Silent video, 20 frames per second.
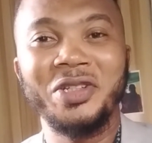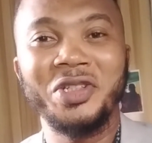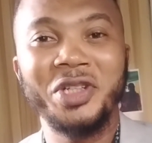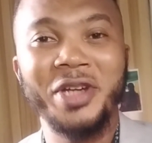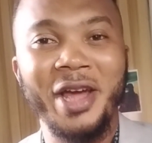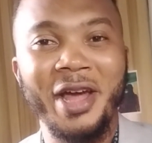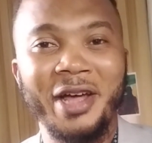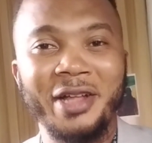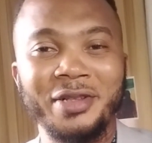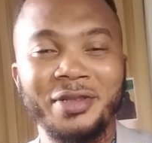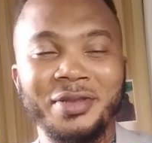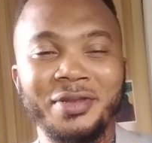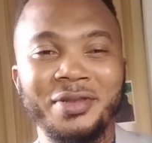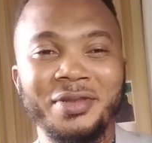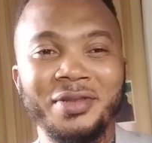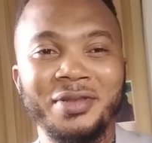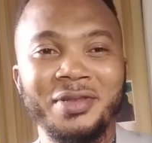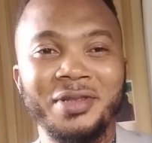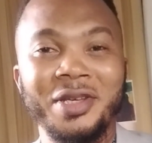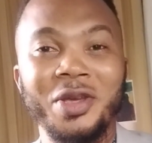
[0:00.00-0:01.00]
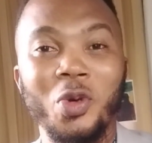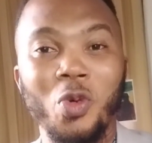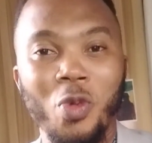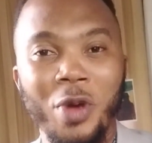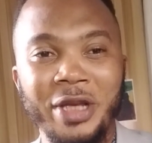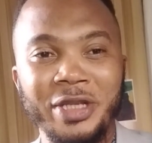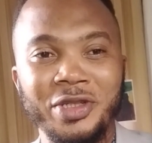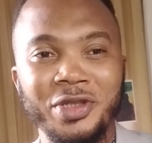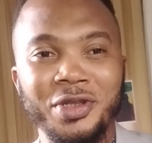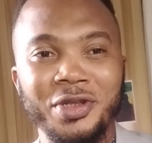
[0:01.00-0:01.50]
child in
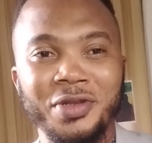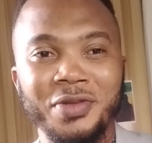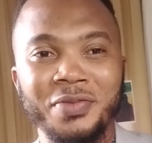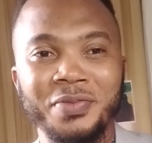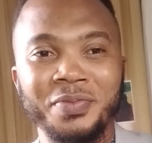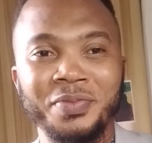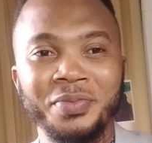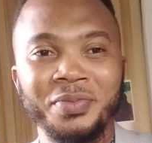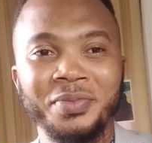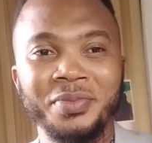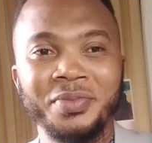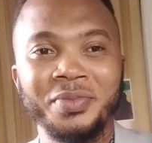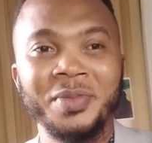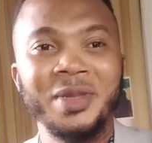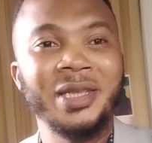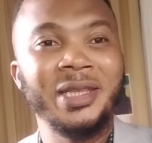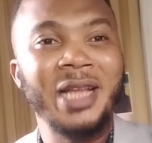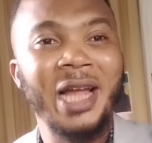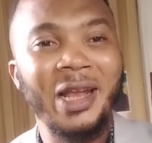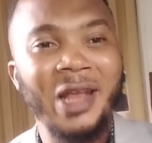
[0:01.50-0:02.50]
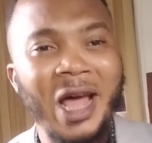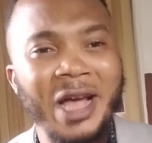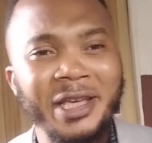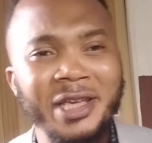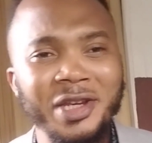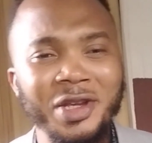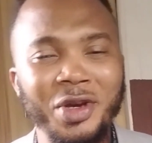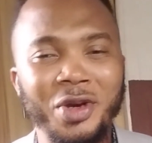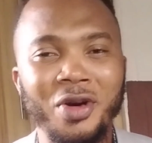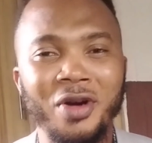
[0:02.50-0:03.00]
question. Now,
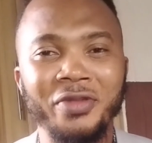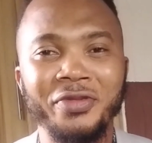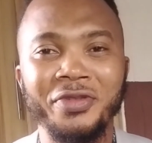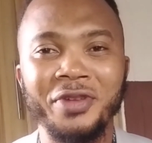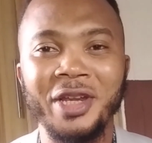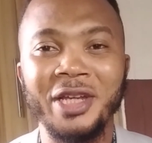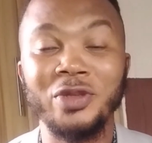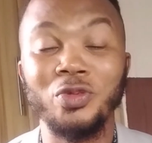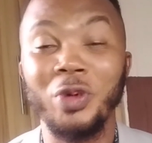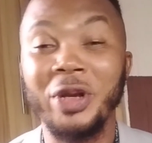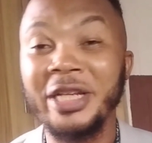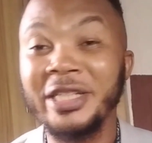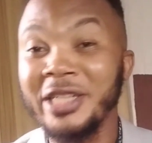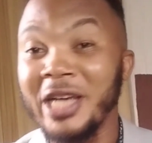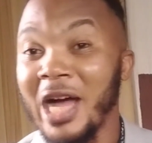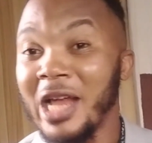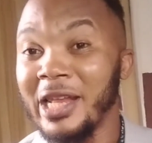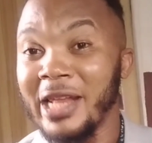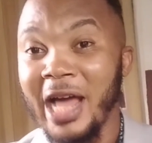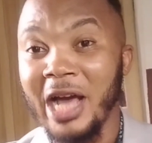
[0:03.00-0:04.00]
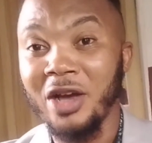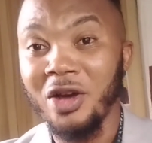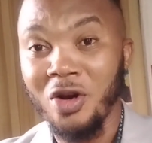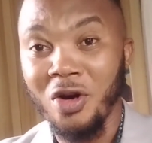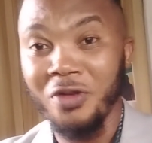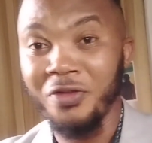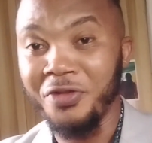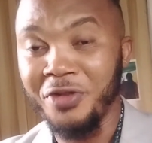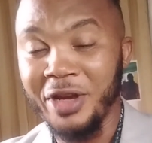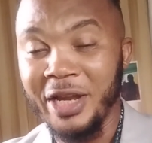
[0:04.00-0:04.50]
lacking in confidence. When a child lacks
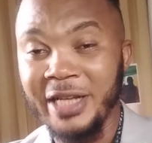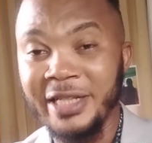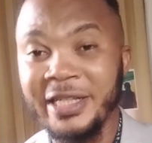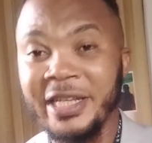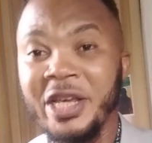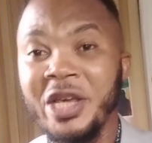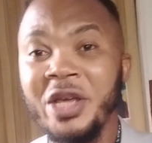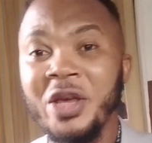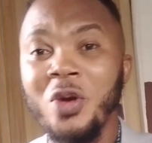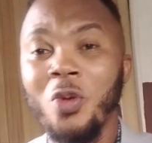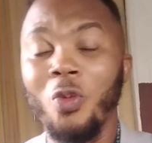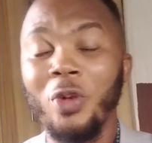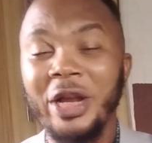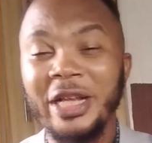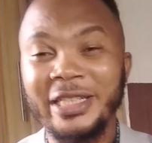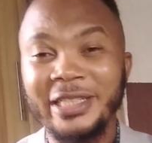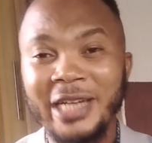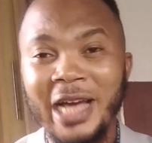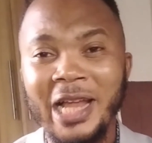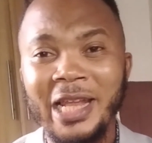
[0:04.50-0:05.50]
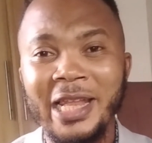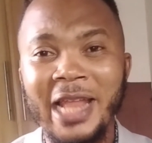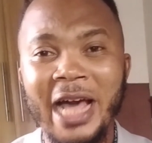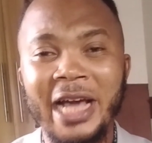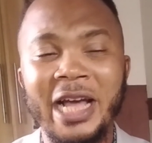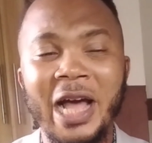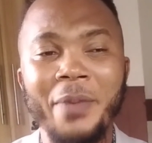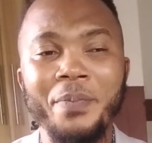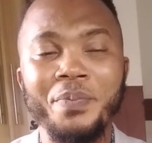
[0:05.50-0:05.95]
confidence, when a child lacks